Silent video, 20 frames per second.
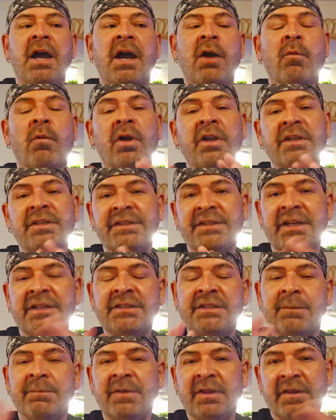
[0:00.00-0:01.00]
I want to say
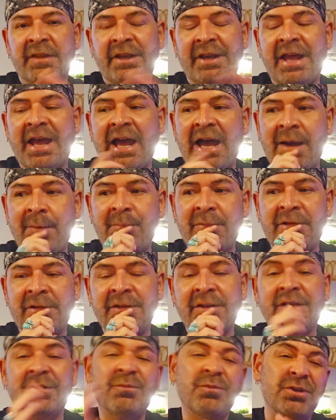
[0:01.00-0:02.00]
something that
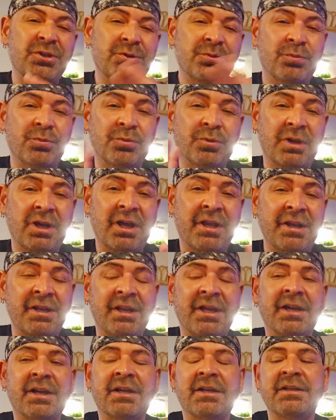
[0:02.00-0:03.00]
happened, which kind of
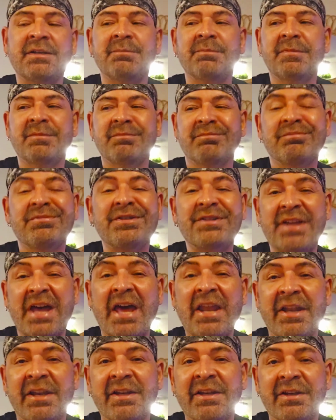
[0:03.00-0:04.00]
like
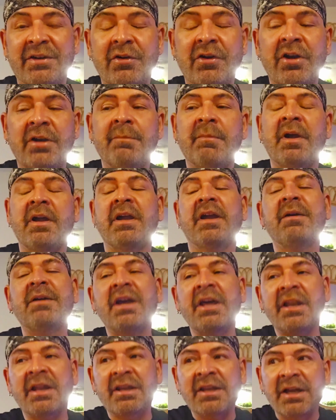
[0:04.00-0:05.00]
saddened and hurt it
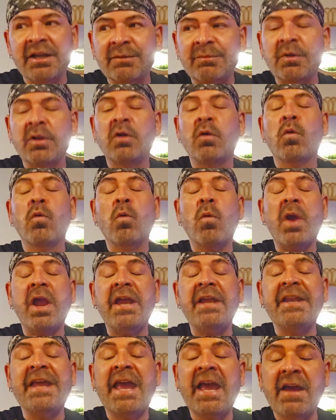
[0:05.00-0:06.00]
kind of like
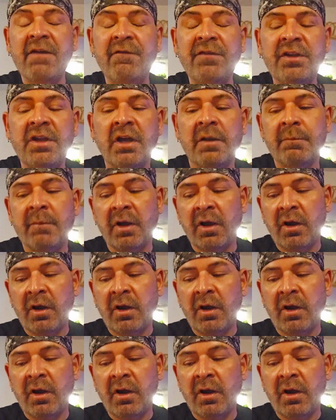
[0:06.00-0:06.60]
weighed heavy on